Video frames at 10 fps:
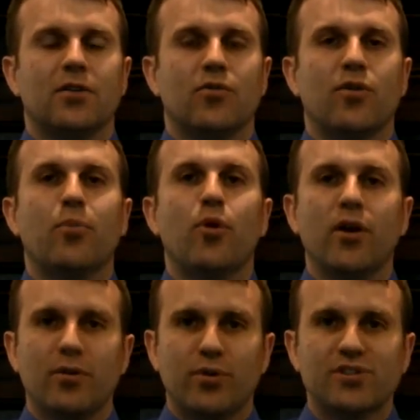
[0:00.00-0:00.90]

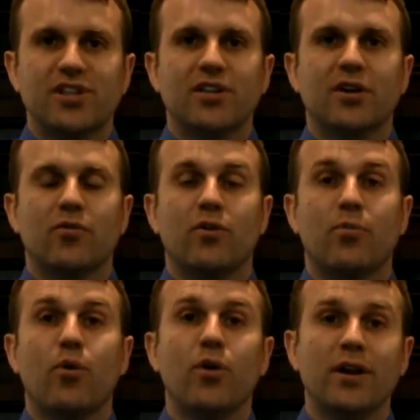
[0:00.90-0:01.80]
Reported
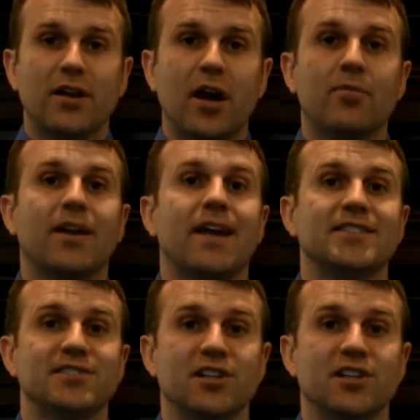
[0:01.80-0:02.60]
complications